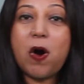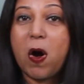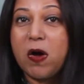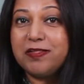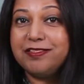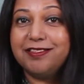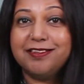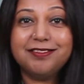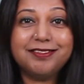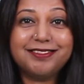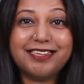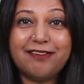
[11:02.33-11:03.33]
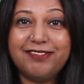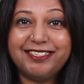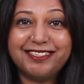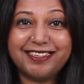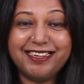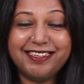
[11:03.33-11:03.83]
all these 7
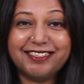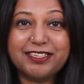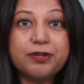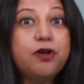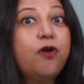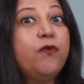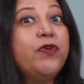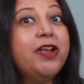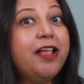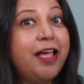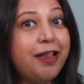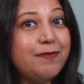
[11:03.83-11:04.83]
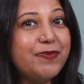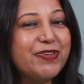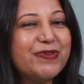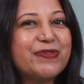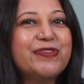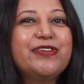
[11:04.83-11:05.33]
skills will help
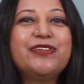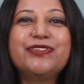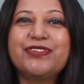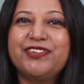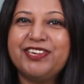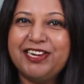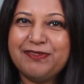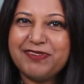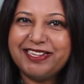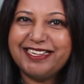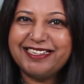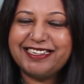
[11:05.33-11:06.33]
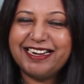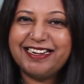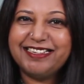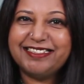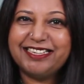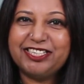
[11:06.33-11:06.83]
you to deliver the
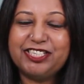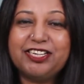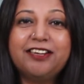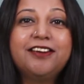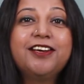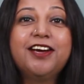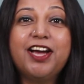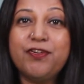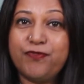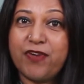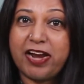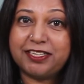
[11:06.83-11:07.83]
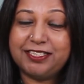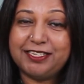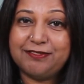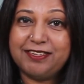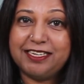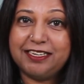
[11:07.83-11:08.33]
training session
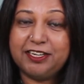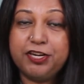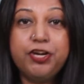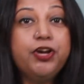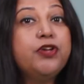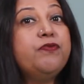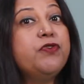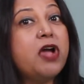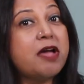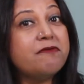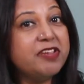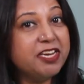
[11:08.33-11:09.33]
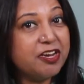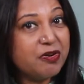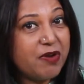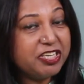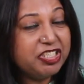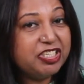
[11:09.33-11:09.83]
effectively. If you have any
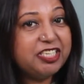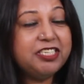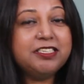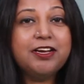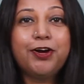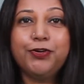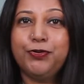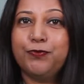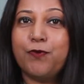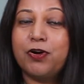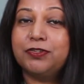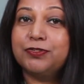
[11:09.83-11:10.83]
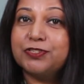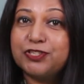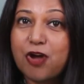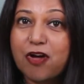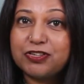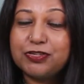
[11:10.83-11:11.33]
questions, you want to
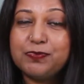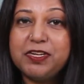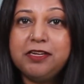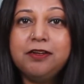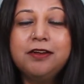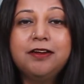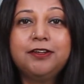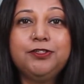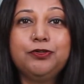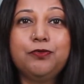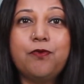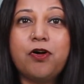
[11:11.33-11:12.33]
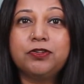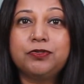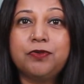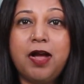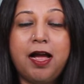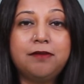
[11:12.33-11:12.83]
talk to me, you want
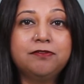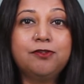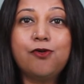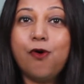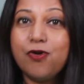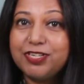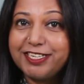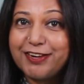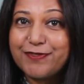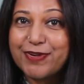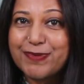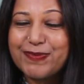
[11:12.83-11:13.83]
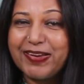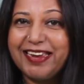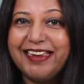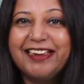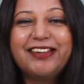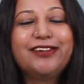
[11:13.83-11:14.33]
to have coaching from
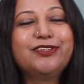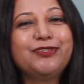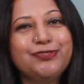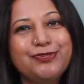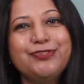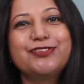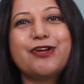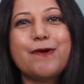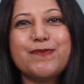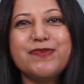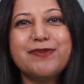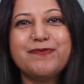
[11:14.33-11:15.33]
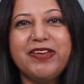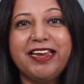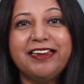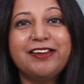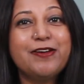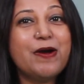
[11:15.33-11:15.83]
me, do drop me a
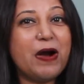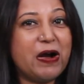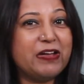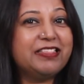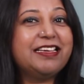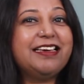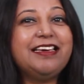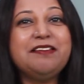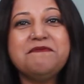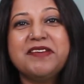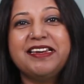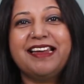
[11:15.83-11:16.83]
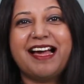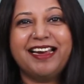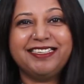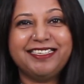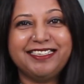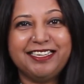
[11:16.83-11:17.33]
mail on the email
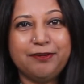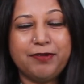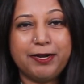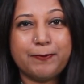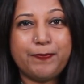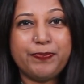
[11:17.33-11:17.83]
ID given.